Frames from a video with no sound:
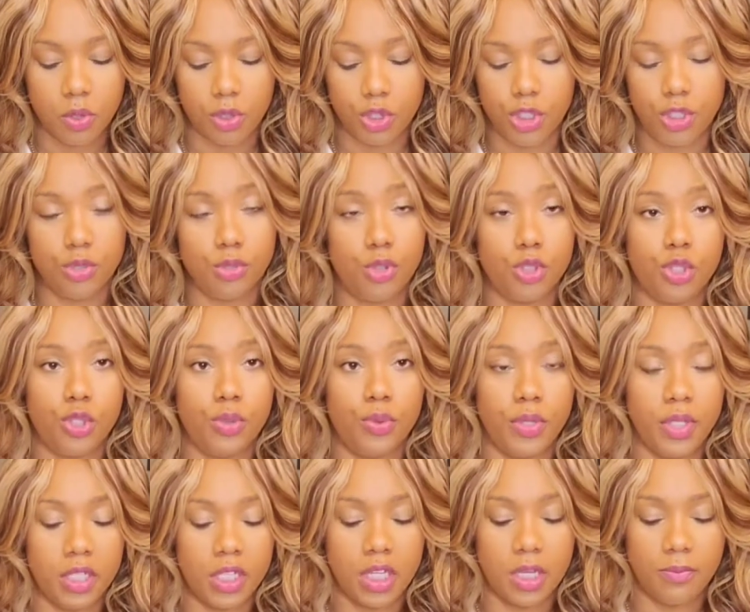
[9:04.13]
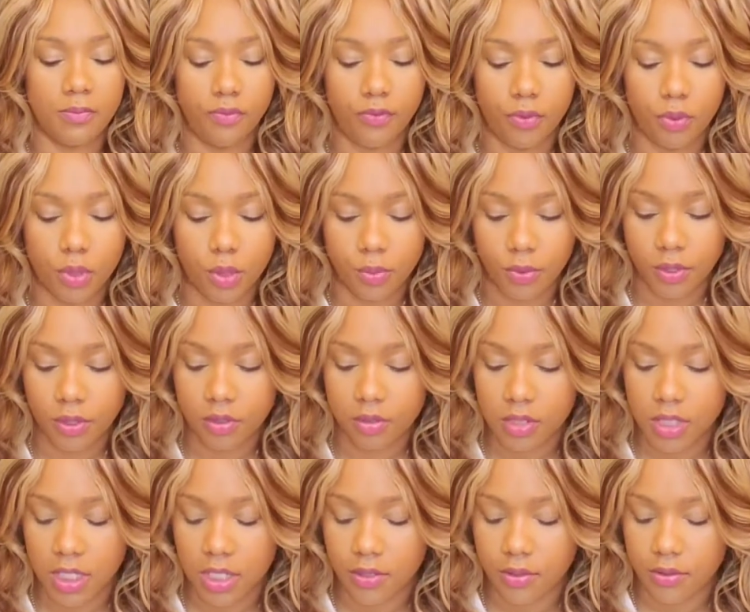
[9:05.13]
choose you and come forward,
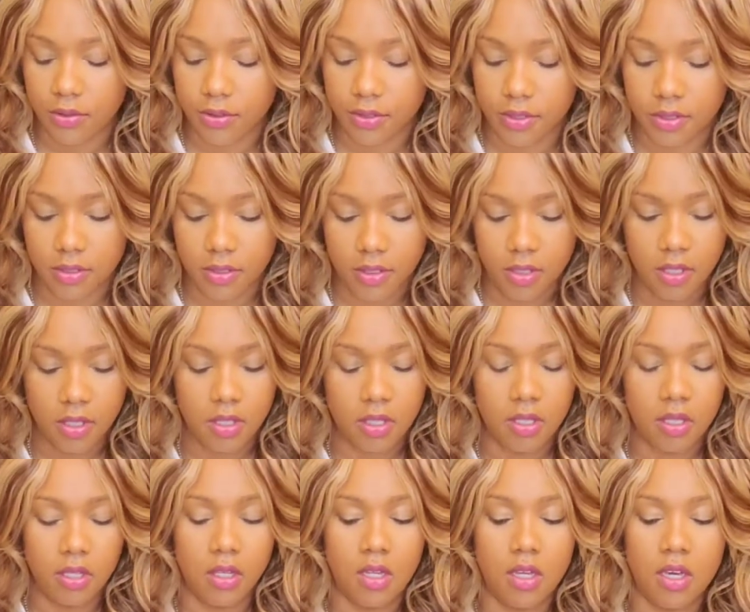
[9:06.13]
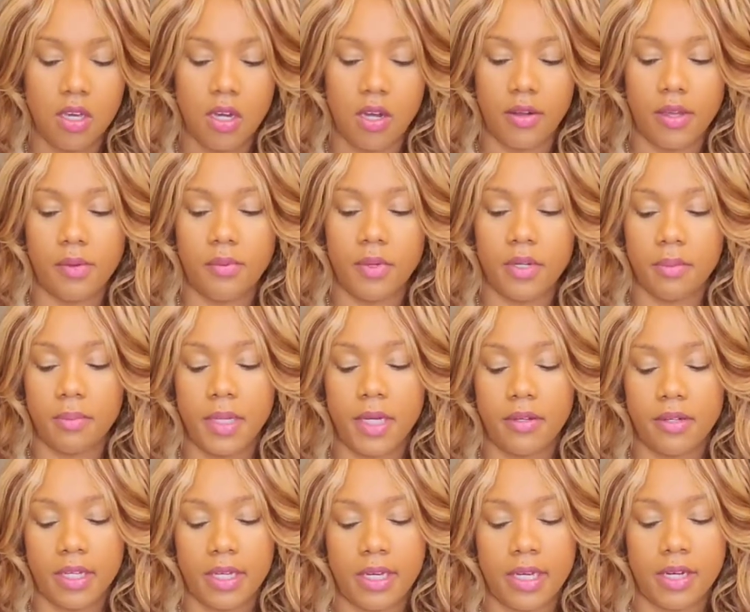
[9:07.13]
singles. All right, what about
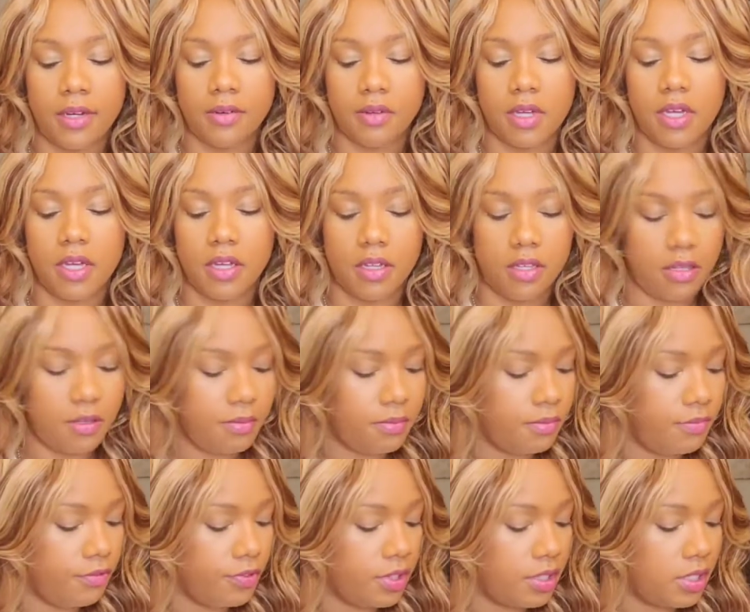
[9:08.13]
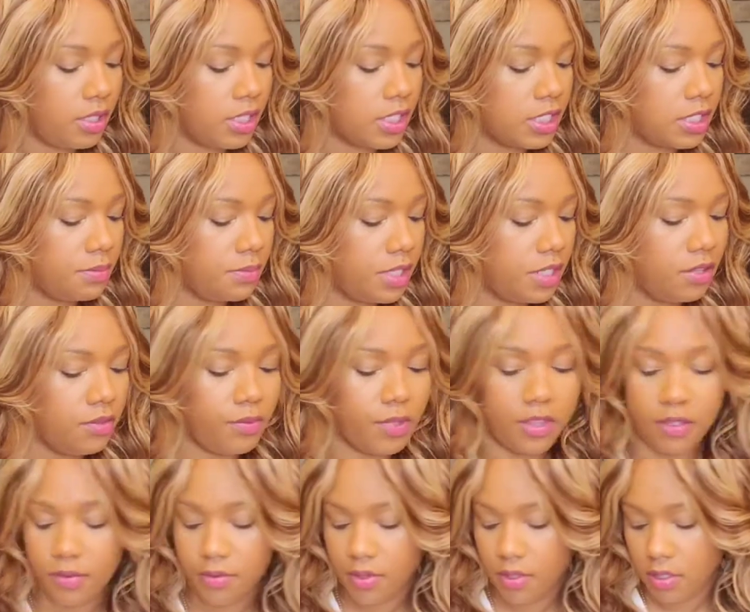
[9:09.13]
an outcome for the next month with
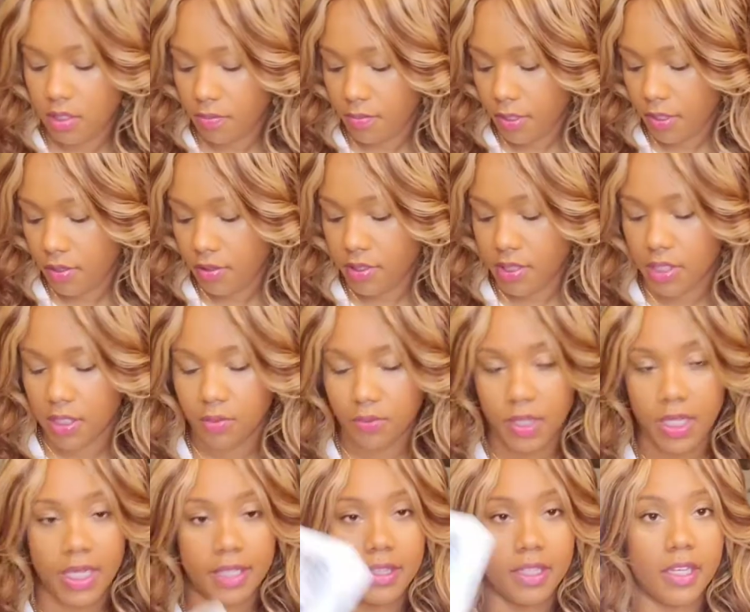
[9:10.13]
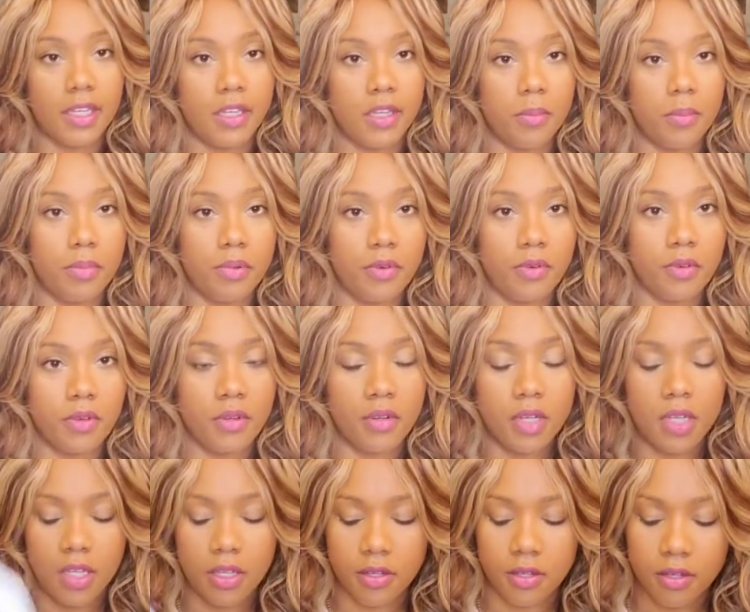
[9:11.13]
you and this person? We got the Emperor
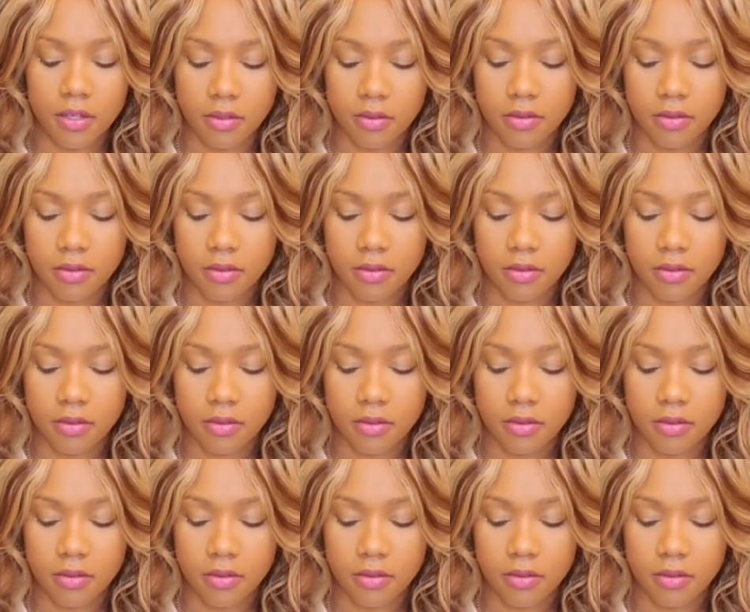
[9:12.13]
here